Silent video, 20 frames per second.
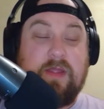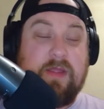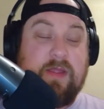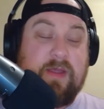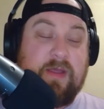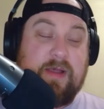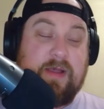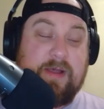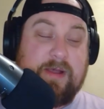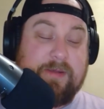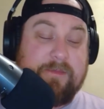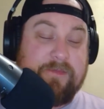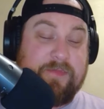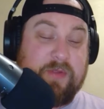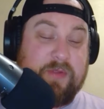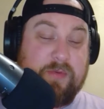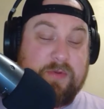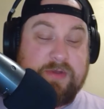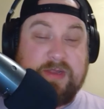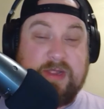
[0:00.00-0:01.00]
There
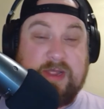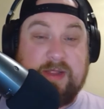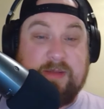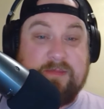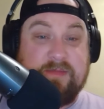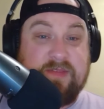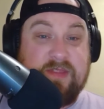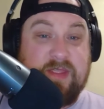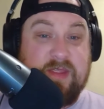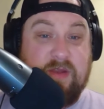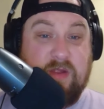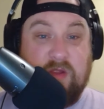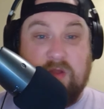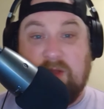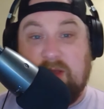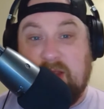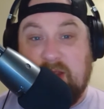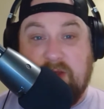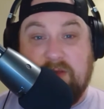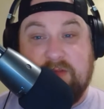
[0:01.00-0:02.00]
were times that Arn
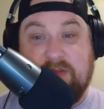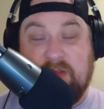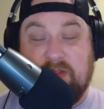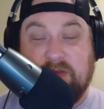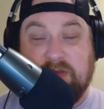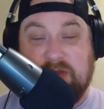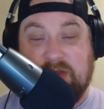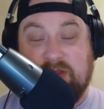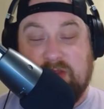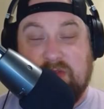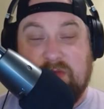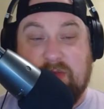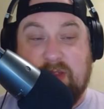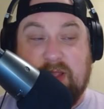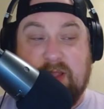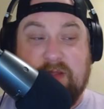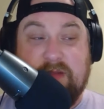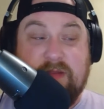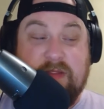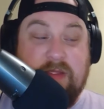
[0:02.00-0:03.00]
Anderson looked at the
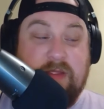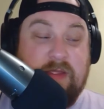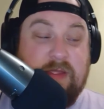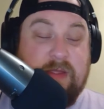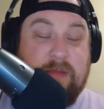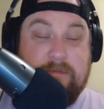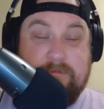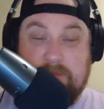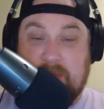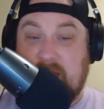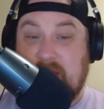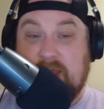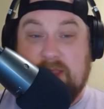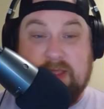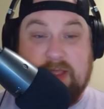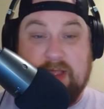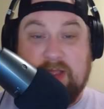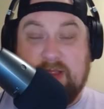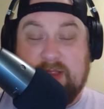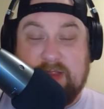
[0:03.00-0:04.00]
crowd.
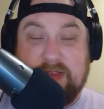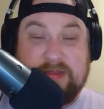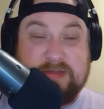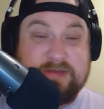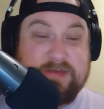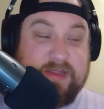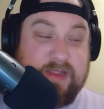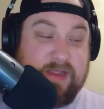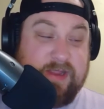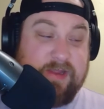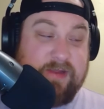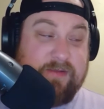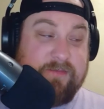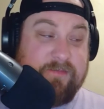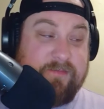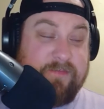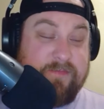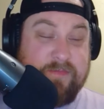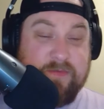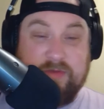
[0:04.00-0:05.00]
Malachi is a
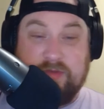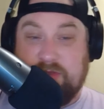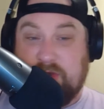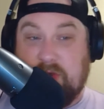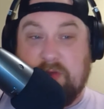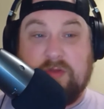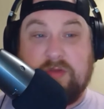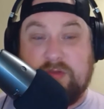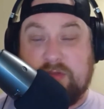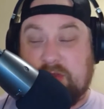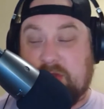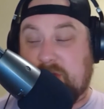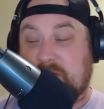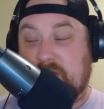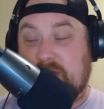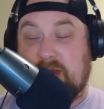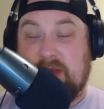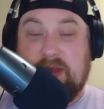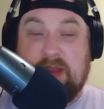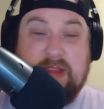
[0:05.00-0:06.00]
dark dude,
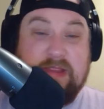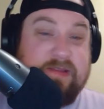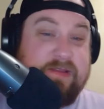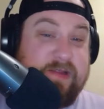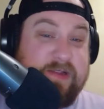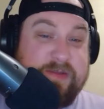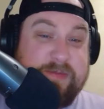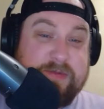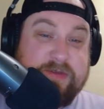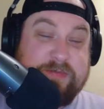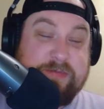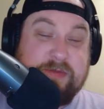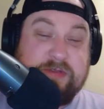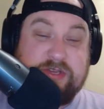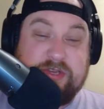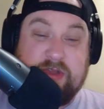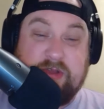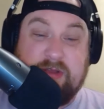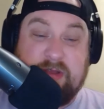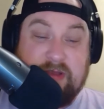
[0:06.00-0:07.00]
and he's not supposed to be
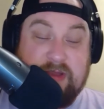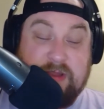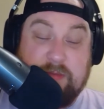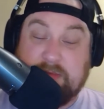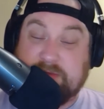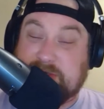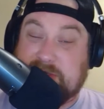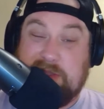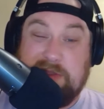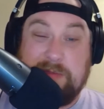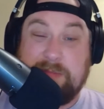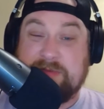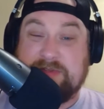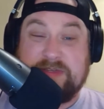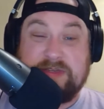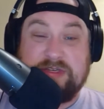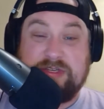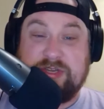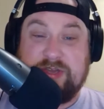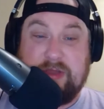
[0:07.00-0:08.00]
cheered, and he was
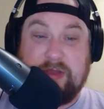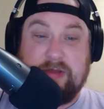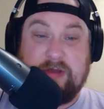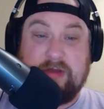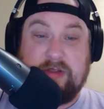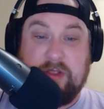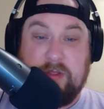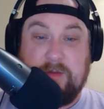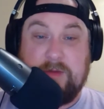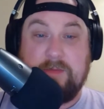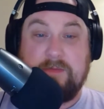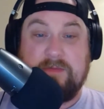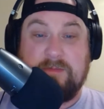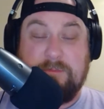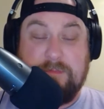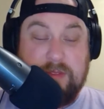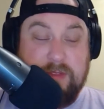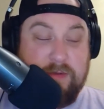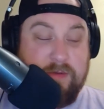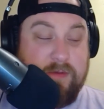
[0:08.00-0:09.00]
100% cheered, and Cody was
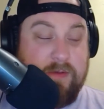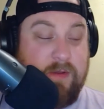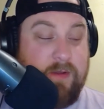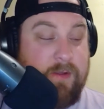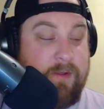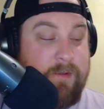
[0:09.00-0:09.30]
booed.